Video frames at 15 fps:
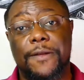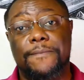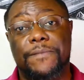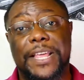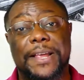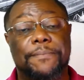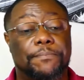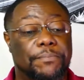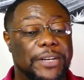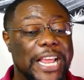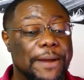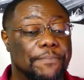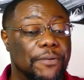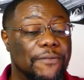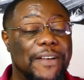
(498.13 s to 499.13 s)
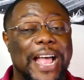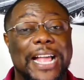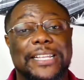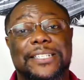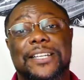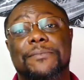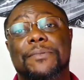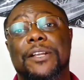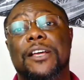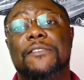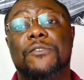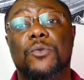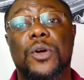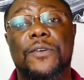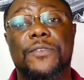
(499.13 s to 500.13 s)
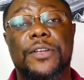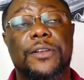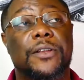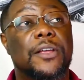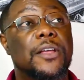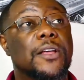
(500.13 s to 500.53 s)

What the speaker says: they provide some level of it,